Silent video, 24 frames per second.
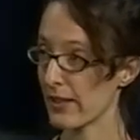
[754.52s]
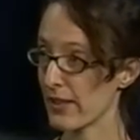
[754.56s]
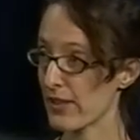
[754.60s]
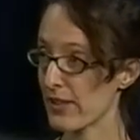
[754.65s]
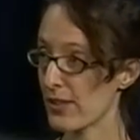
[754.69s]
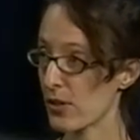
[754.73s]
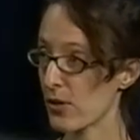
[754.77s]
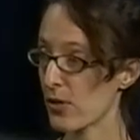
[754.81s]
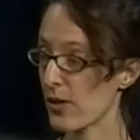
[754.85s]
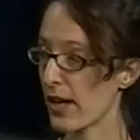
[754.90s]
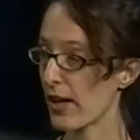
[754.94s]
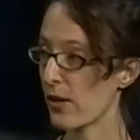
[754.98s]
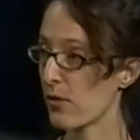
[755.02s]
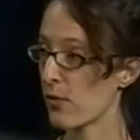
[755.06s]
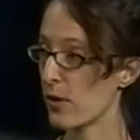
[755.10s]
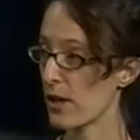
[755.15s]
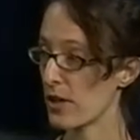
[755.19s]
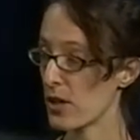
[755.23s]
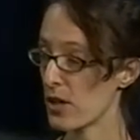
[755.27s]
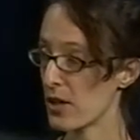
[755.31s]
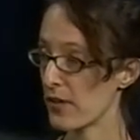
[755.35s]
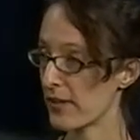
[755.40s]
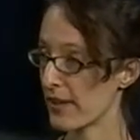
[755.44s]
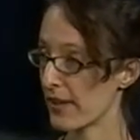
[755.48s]
so mm-hmm. that
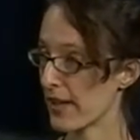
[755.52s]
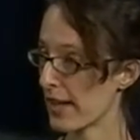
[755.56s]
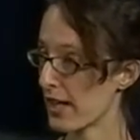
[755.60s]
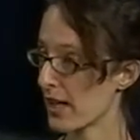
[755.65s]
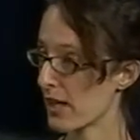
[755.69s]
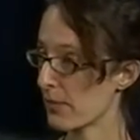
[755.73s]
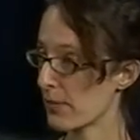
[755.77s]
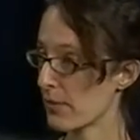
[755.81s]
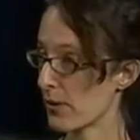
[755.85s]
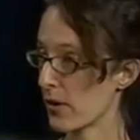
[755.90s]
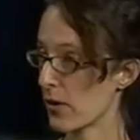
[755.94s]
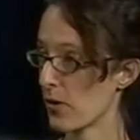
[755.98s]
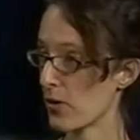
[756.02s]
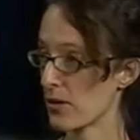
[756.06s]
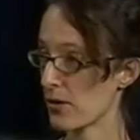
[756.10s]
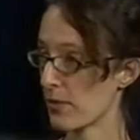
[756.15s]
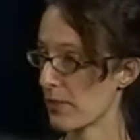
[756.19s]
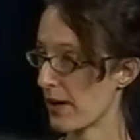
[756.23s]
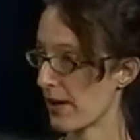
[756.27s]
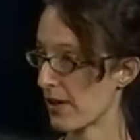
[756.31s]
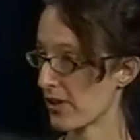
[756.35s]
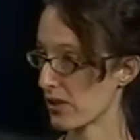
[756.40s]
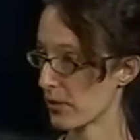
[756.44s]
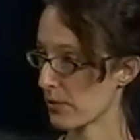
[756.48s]
when you have to get up and go to the
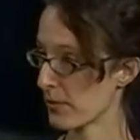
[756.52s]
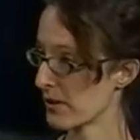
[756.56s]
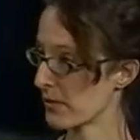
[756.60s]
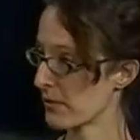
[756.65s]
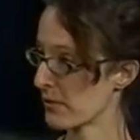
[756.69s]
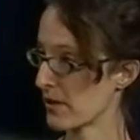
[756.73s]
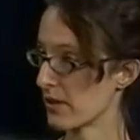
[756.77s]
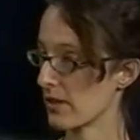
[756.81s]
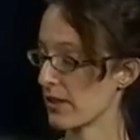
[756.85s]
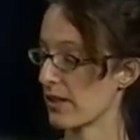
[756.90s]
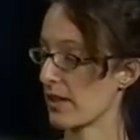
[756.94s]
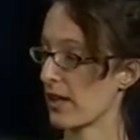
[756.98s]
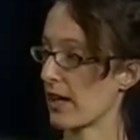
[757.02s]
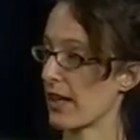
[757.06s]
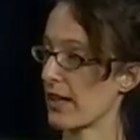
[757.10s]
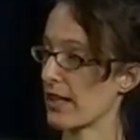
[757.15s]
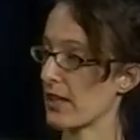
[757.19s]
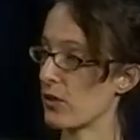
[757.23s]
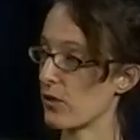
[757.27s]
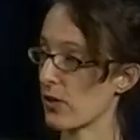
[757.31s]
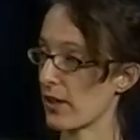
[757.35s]
bathroom in the middle of the night,